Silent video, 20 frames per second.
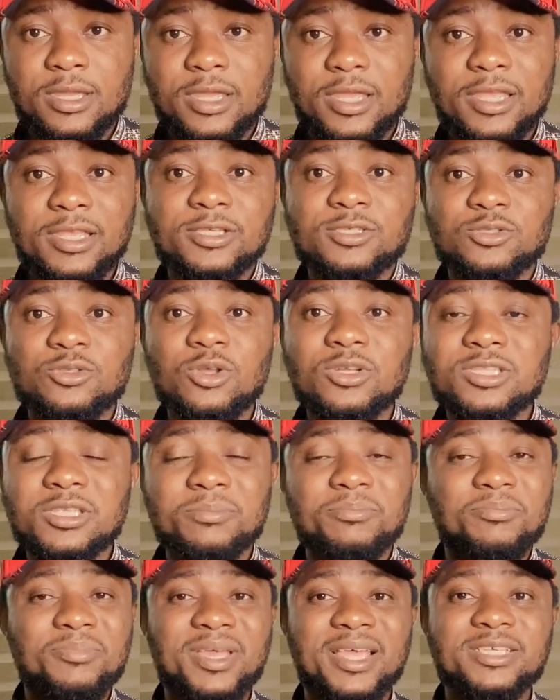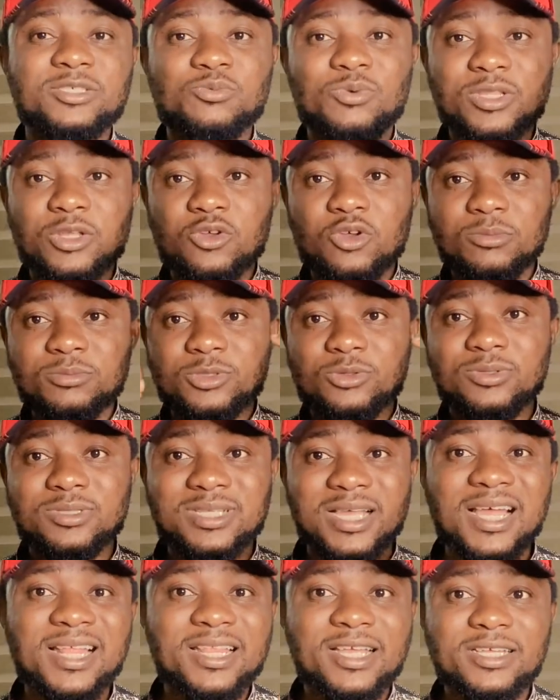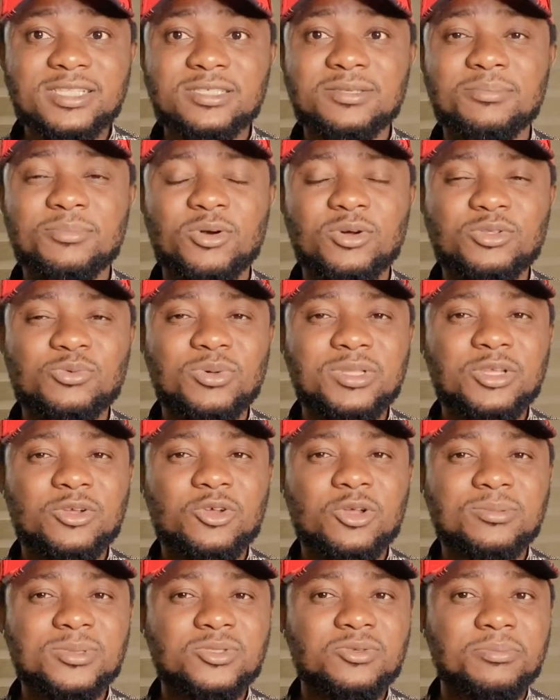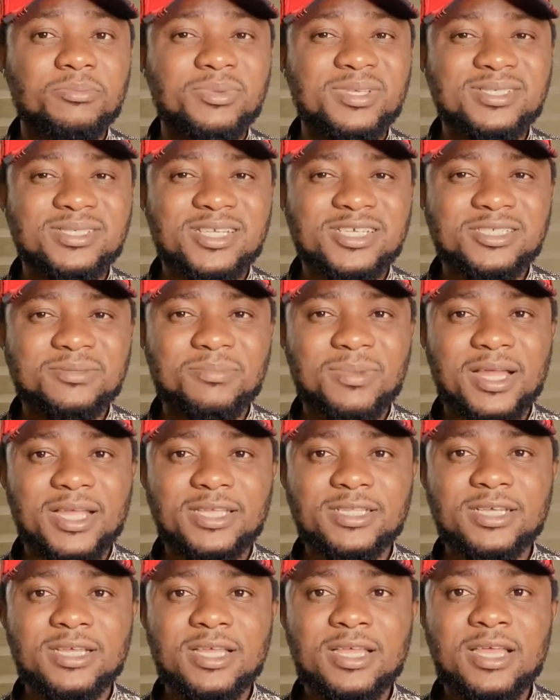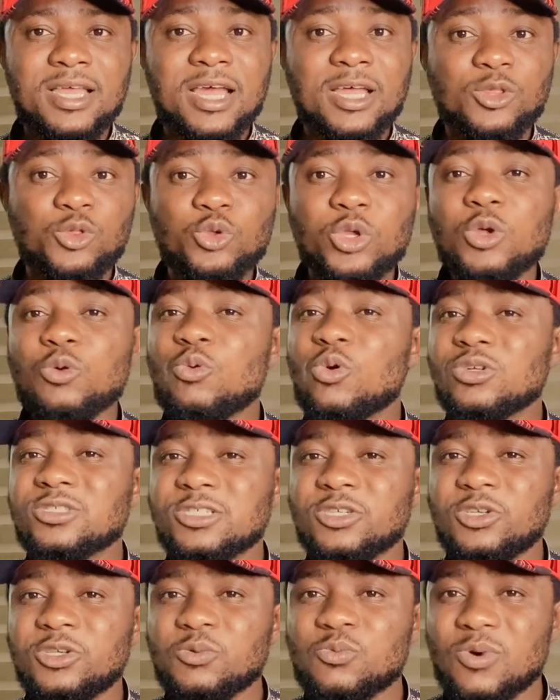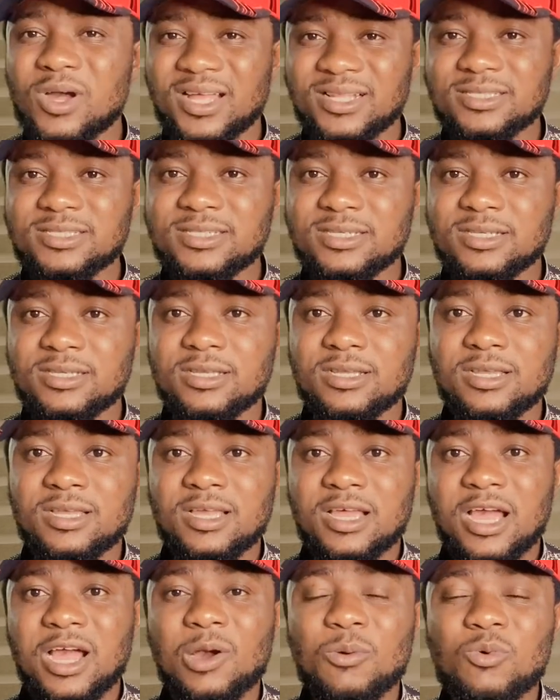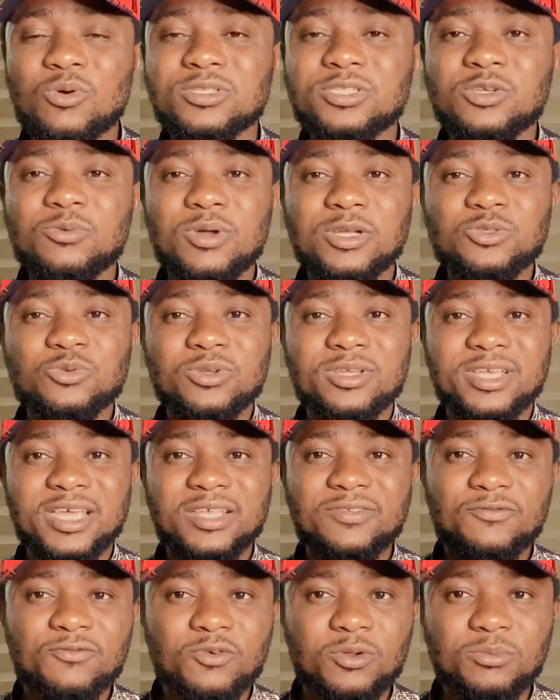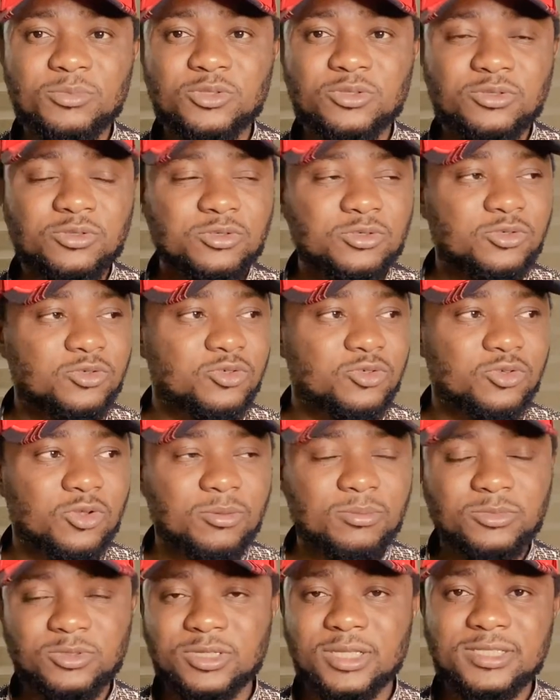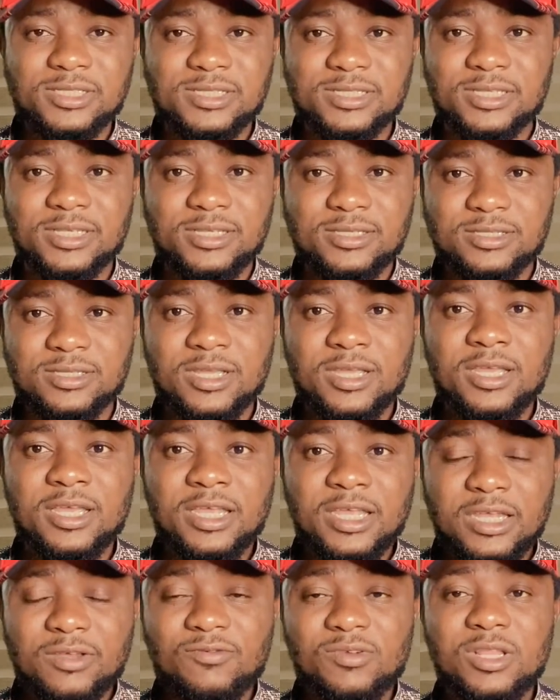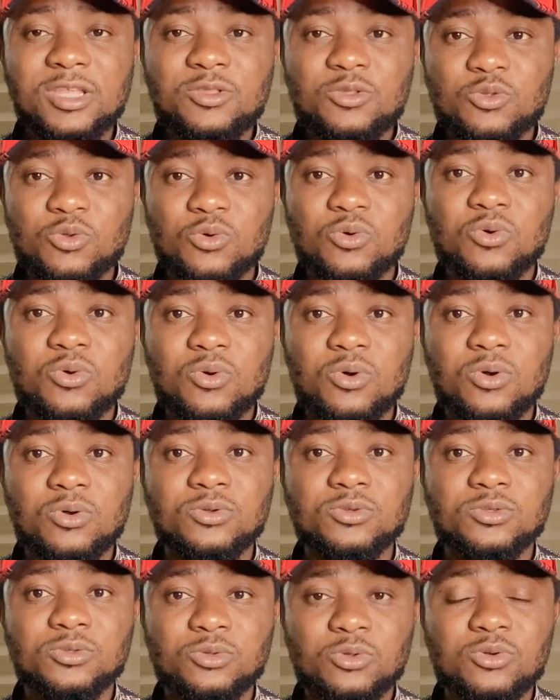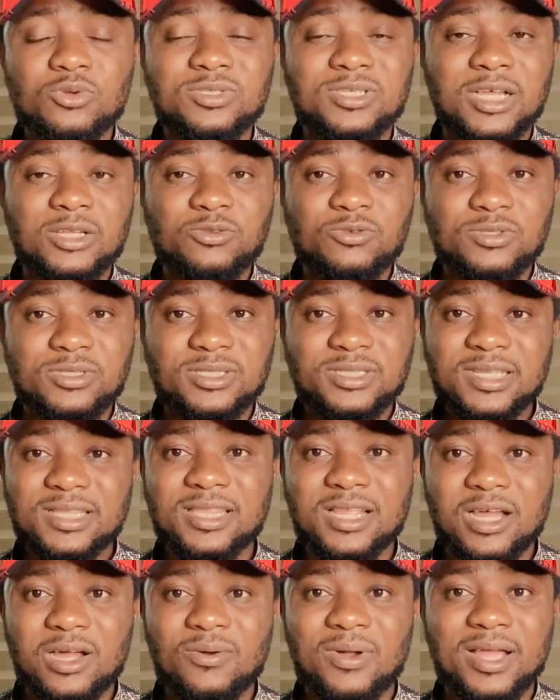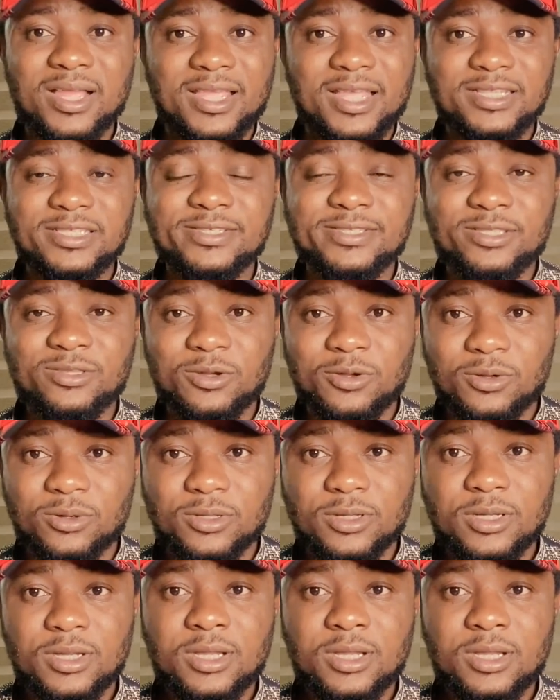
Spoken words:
He's not the best when it comes to talent, but when it comes to business mind and knowing what he wants and what he wants to get from some certain things, he really knows how to sit down and get it done.